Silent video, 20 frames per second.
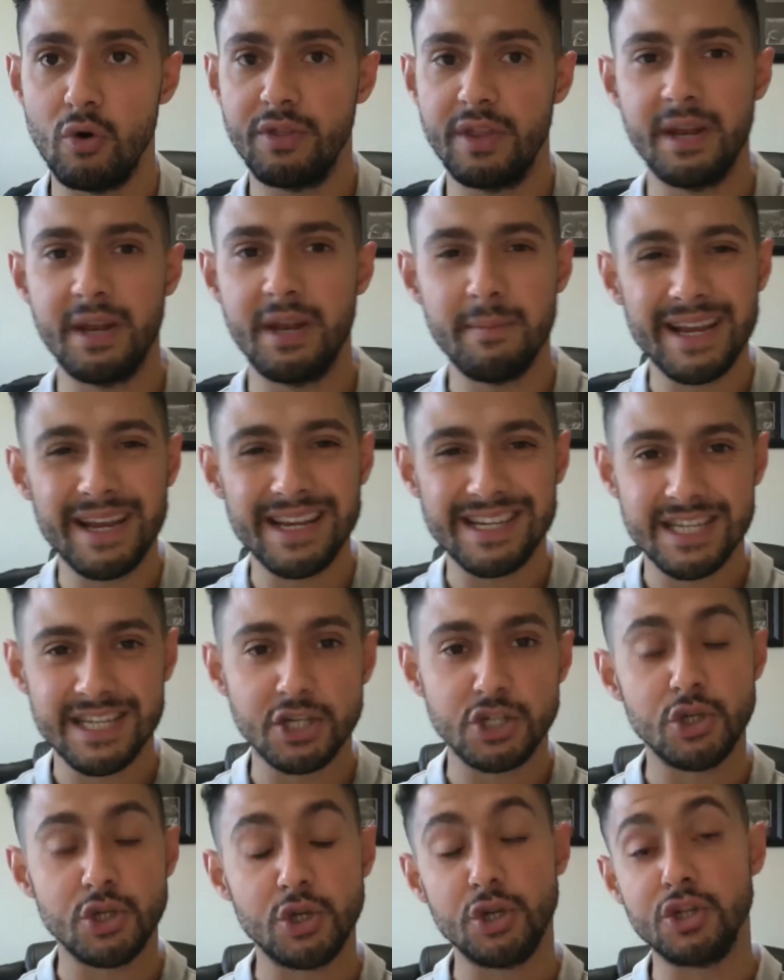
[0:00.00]
then it makes sense
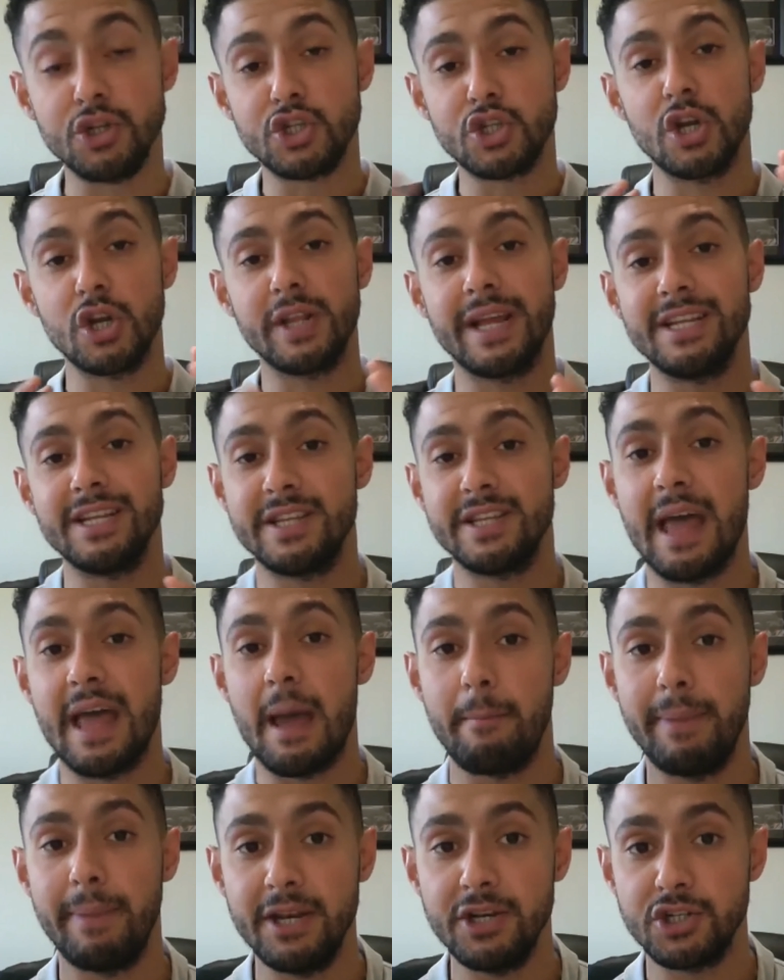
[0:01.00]
to consolidate to
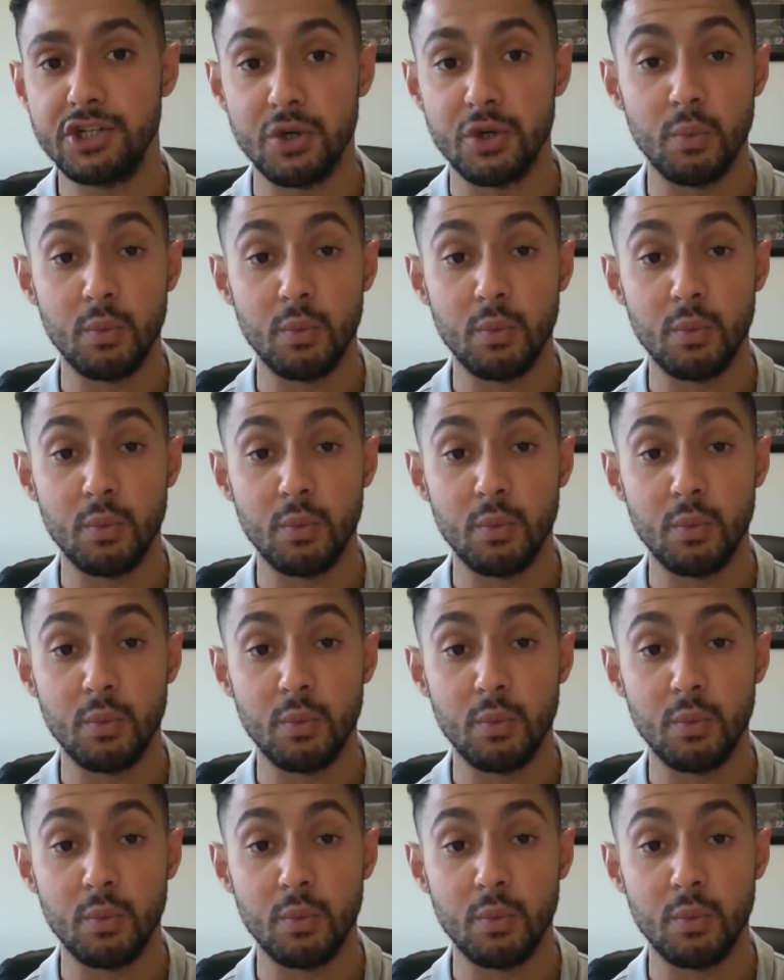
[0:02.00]
that pension.